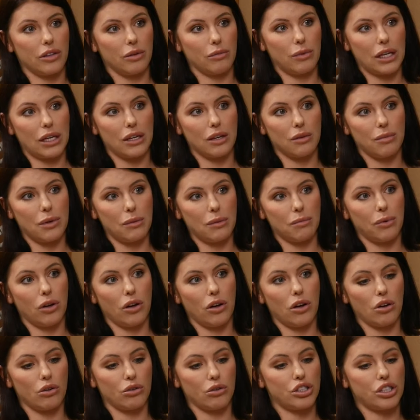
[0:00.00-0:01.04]
They're making
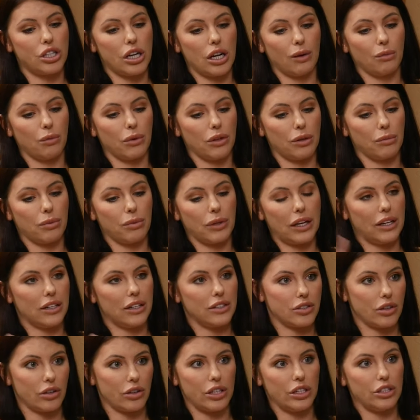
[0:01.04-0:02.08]
people, oh shit, well the
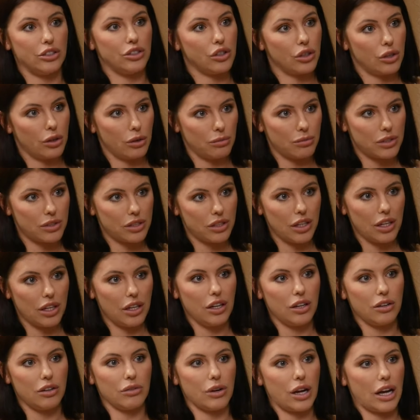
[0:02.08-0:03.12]
planet's already doomed,
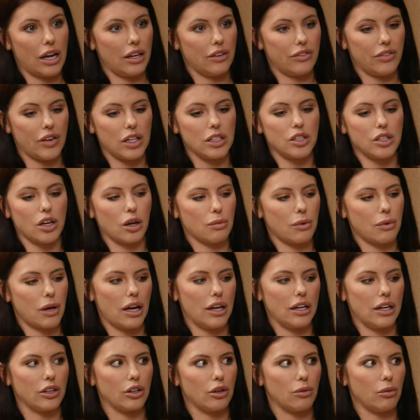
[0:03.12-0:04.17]
mm-hmm. right? If I talk about
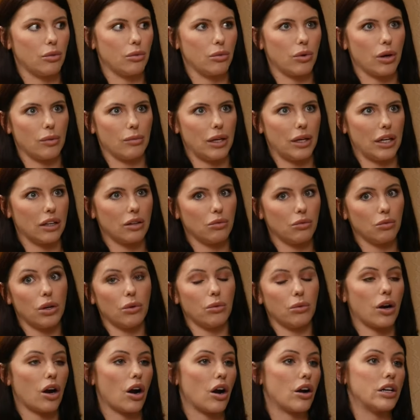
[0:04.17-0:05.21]
any global warming,
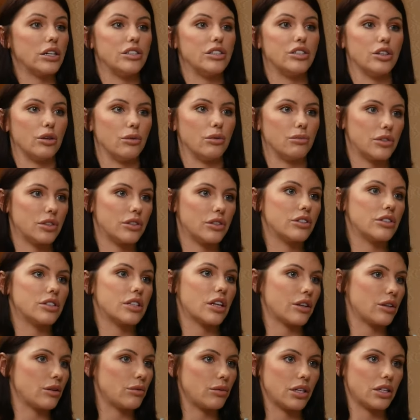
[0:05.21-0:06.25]
well we're already doomed. There's
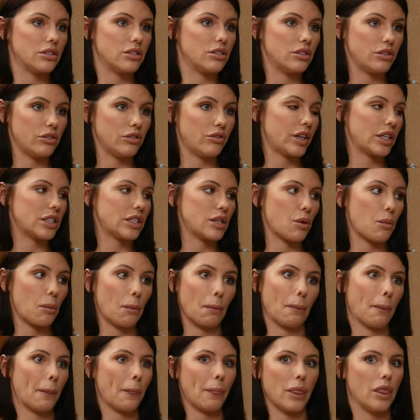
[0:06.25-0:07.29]
nothing we can do to fix it.
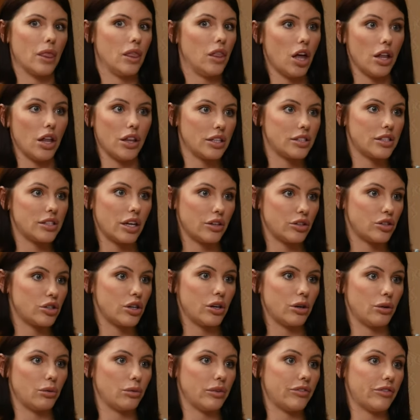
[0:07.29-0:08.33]
No, that's not
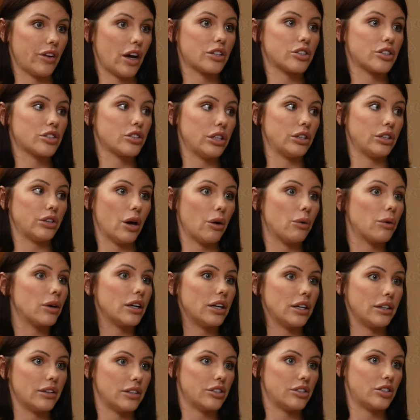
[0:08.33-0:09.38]
true. We've actually lowered
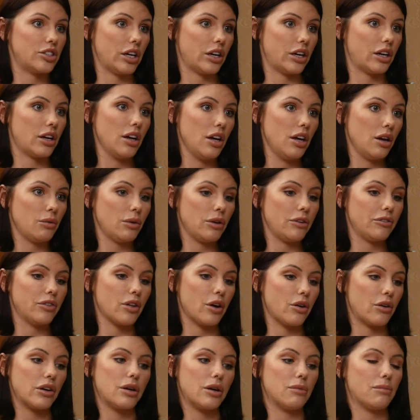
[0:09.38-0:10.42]
it this year. We've
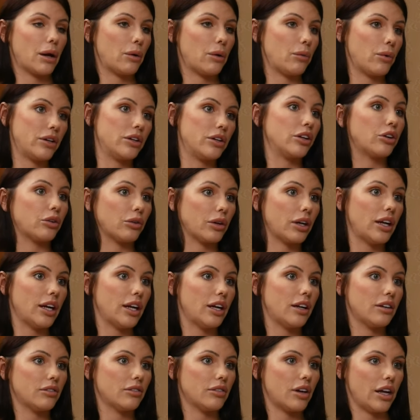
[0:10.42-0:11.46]
lowered it by one
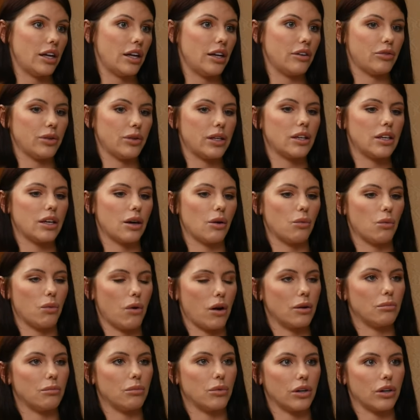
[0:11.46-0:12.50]
degree, right? If we can get
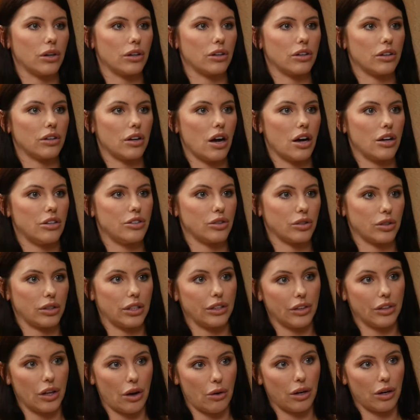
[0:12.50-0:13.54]
one more uh,
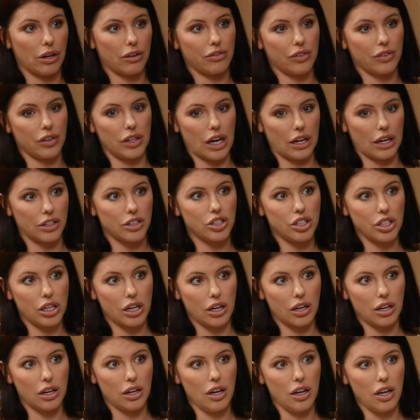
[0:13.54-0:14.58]
degree lower for next
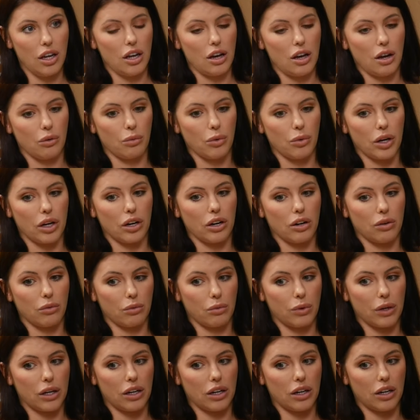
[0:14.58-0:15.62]
year, we're
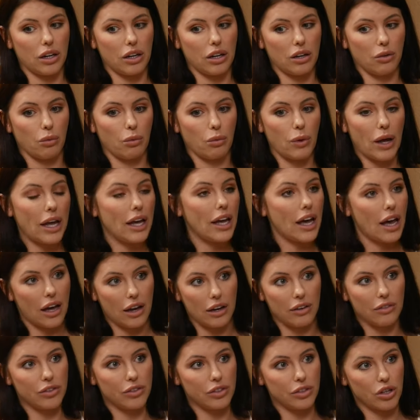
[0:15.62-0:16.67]
we're way
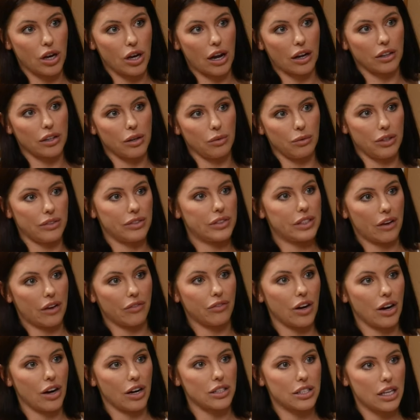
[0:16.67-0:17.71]
ahead of the track that we've set
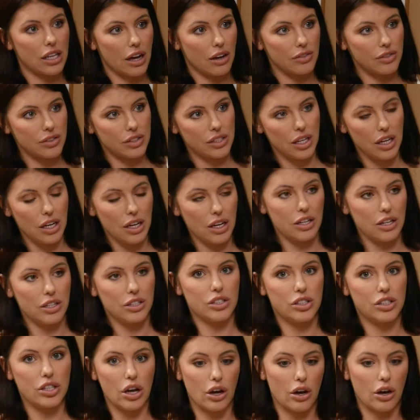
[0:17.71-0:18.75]
for ourselves. Mm-hmm.
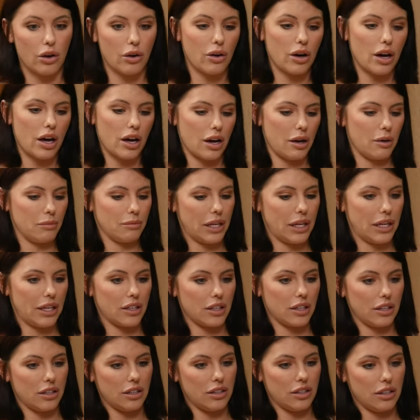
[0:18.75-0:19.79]
So I'm
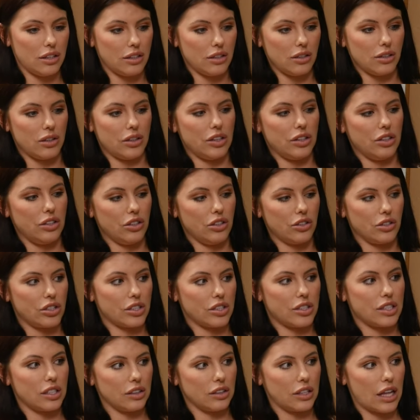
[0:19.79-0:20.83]
like, you're
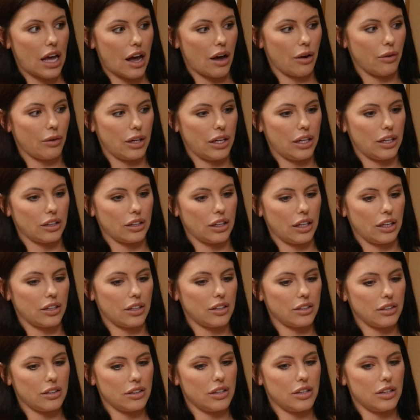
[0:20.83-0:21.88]
just allowing
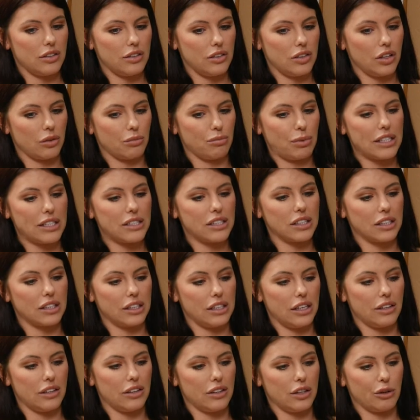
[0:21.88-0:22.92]
like they're
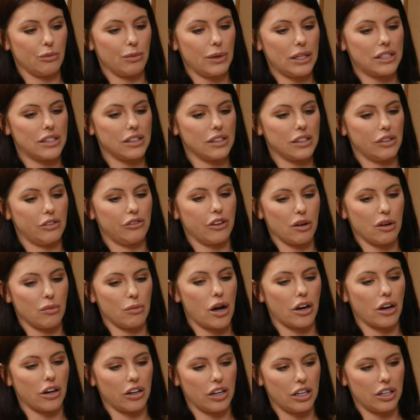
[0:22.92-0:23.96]
basically they're basically fear
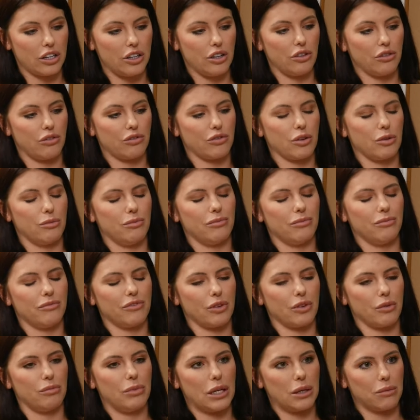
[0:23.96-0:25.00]
mongering you from
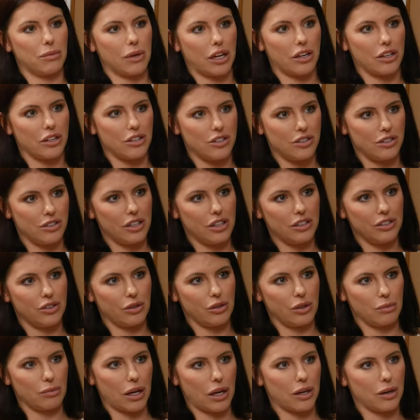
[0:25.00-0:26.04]
from being better and, and
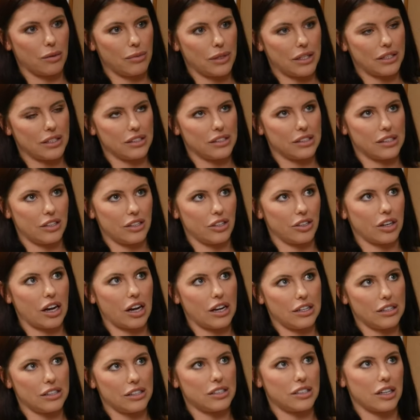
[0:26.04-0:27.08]
doing better because then you're
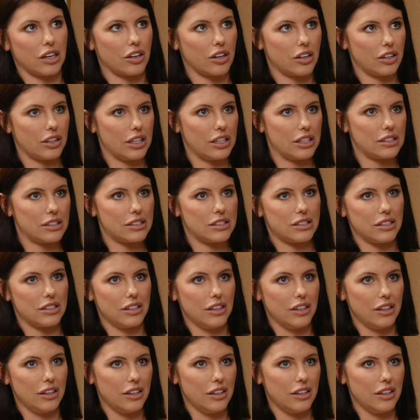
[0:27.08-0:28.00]
kind of stuck on this